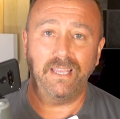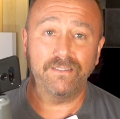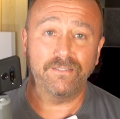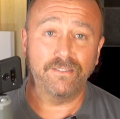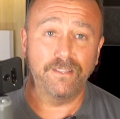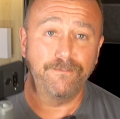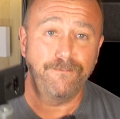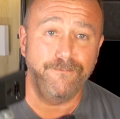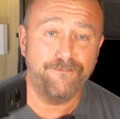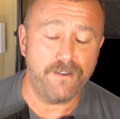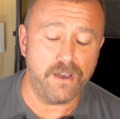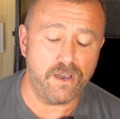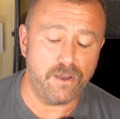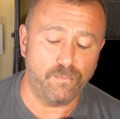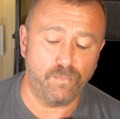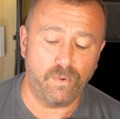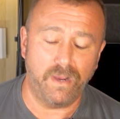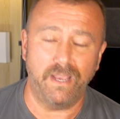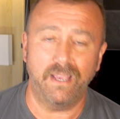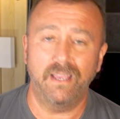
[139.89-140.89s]
It's the
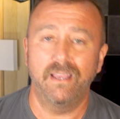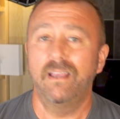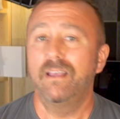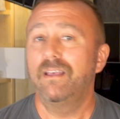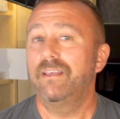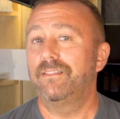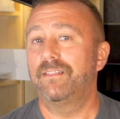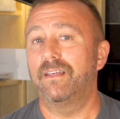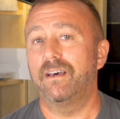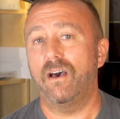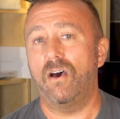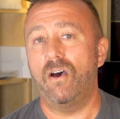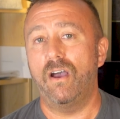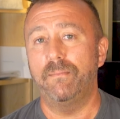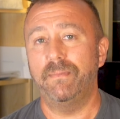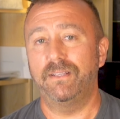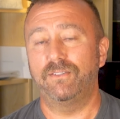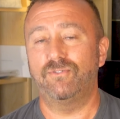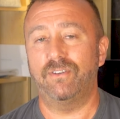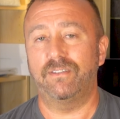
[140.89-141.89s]
firmware that
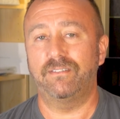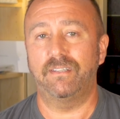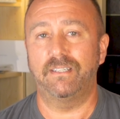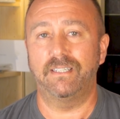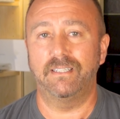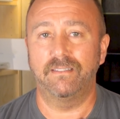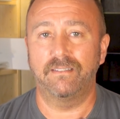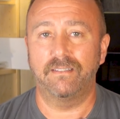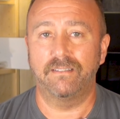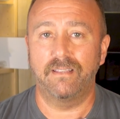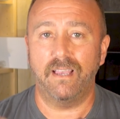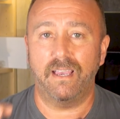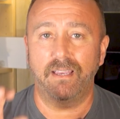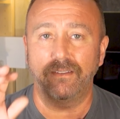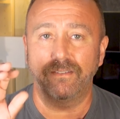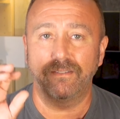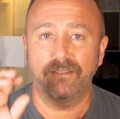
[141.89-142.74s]
I'm interested in today.